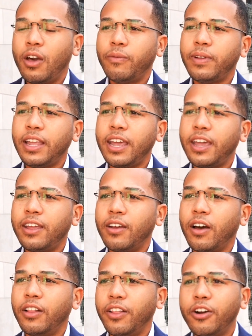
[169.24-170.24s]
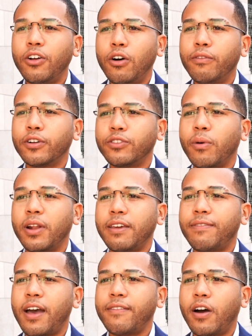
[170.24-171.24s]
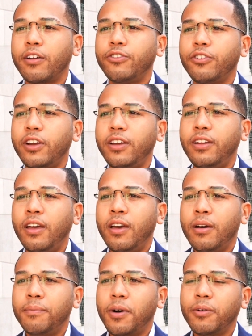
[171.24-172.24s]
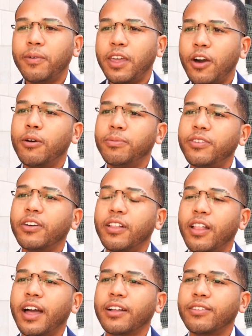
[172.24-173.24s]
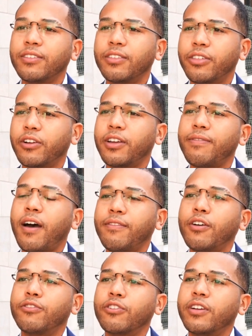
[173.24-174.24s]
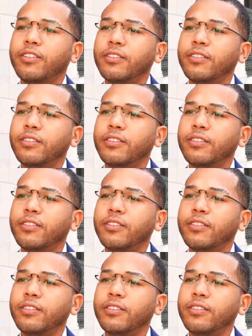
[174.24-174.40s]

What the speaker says: We need a little over 2,500, but we hope to collect 3,500.